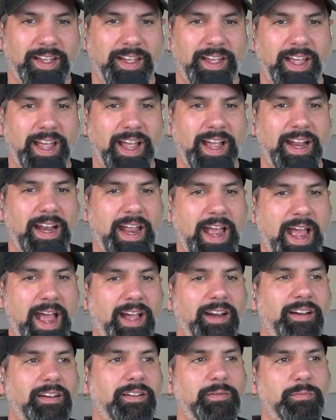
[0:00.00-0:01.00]
And
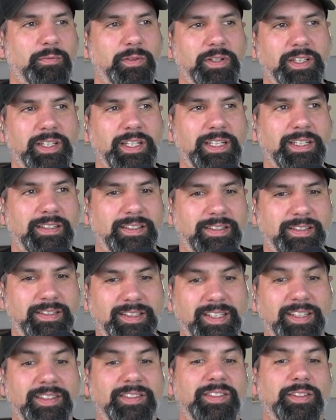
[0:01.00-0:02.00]
Adler really
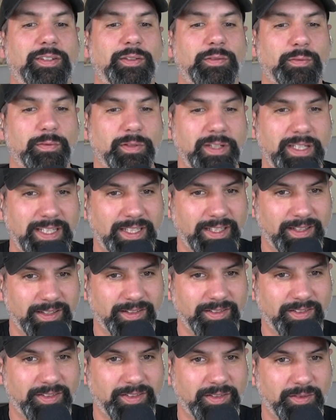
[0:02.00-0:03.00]

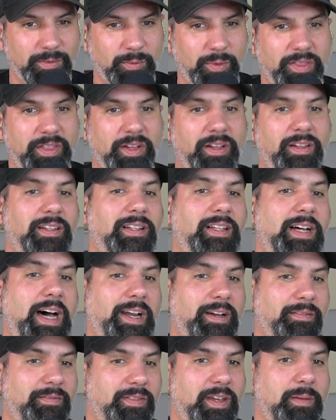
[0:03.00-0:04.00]
disagrees with a lot
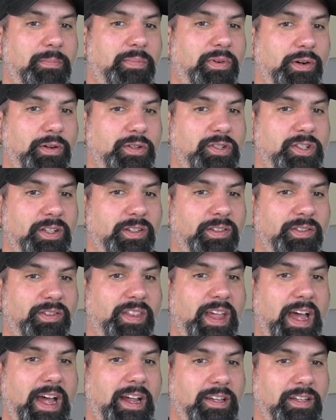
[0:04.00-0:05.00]
of the approaches
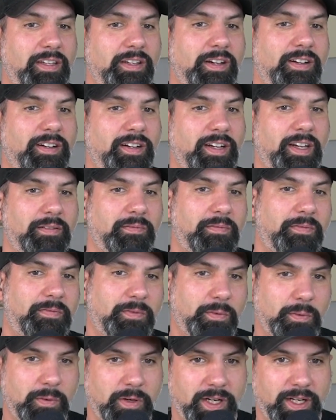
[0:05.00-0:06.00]
that Jung and
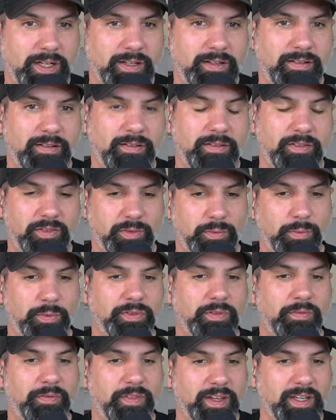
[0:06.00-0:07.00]
Freud schools
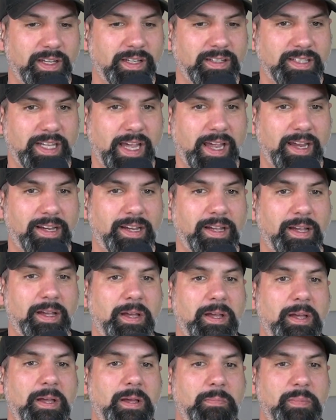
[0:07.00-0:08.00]
of thinking take,
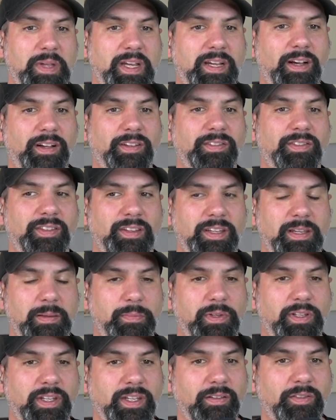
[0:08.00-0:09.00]
because he
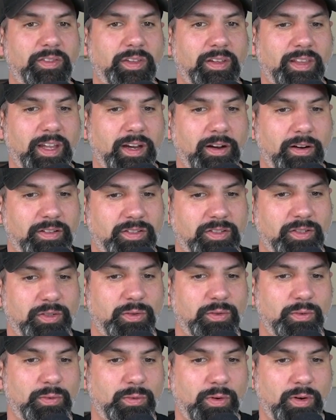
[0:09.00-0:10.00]
believes that they are
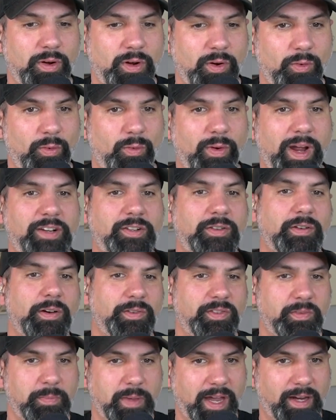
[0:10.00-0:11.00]
too
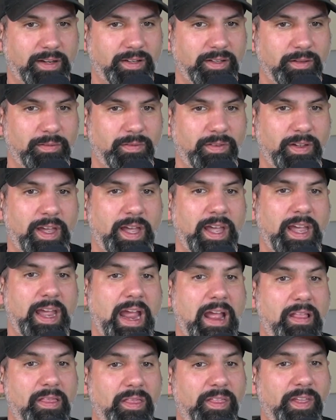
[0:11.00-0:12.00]
retrospective
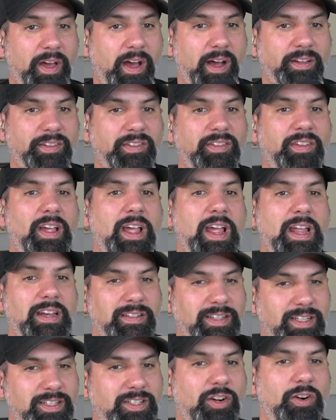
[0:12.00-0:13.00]
and thus
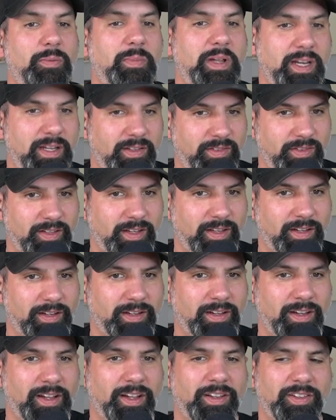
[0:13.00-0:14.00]
deterministic.
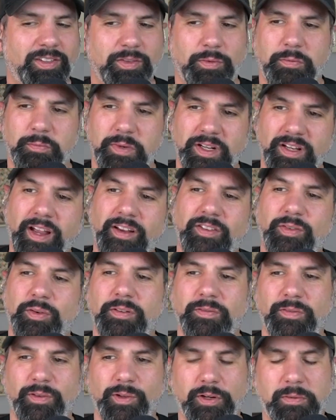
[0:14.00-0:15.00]
So when we like sort
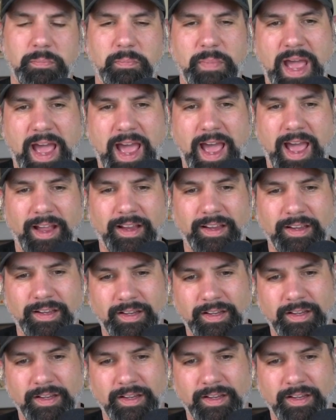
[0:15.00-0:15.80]
of look back